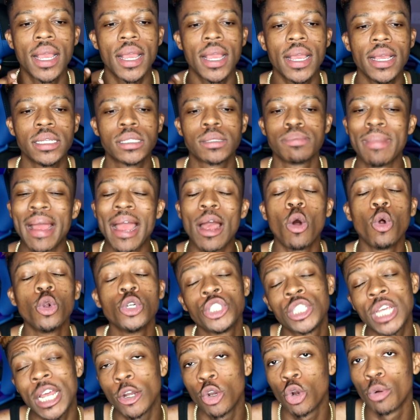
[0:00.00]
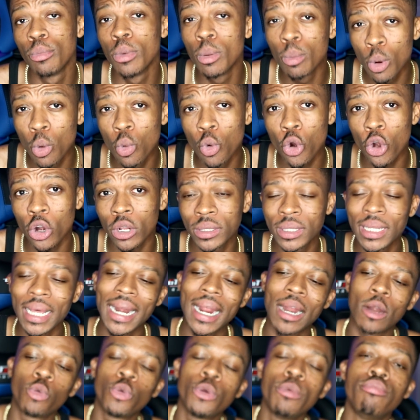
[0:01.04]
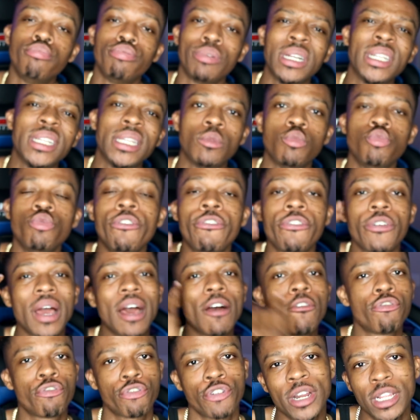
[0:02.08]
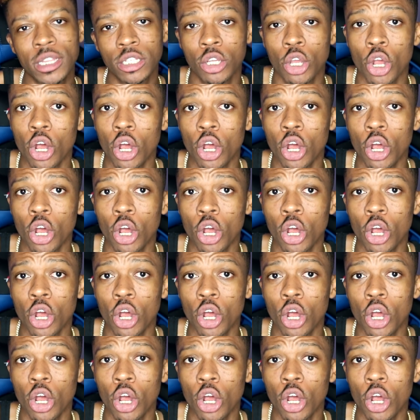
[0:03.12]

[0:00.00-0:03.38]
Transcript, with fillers: It's my old channel Momo World that I rebranded with a friend